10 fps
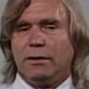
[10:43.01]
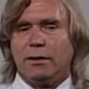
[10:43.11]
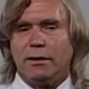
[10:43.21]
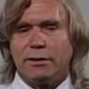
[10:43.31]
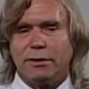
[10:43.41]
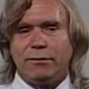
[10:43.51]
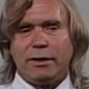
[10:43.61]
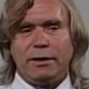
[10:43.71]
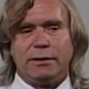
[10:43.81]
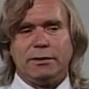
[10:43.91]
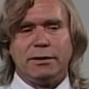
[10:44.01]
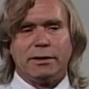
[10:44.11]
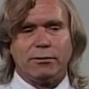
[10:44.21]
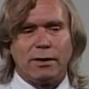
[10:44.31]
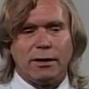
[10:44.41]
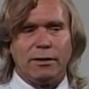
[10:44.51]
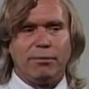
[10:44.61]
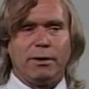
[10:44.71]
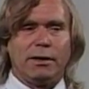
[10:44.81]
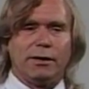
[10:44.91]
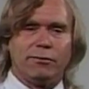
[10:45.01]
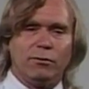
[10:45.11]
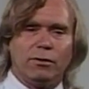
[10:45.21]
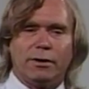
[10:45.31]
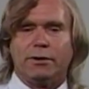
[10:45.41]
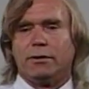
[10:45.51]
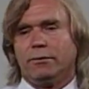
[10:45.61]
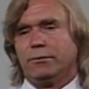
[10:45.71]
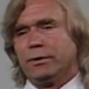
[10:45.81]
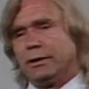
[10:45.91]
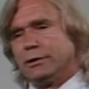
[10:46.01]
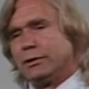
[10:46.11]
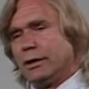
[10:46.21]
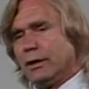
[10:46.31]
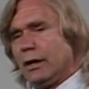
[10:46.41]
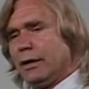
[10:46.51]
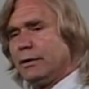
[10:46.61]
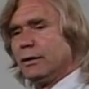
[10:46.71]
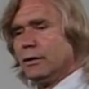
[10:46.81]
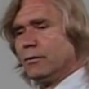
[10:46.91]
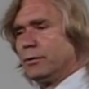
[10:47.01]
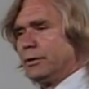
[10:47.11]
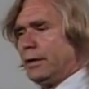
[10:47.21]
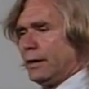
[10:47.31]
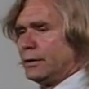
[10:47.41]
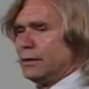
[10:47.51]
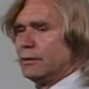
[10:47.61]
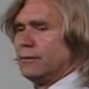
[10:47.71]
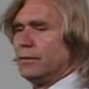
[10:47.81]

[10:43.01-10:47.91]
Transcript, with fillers: cultivate, dig around the plant, water, bring in sunlight, protect it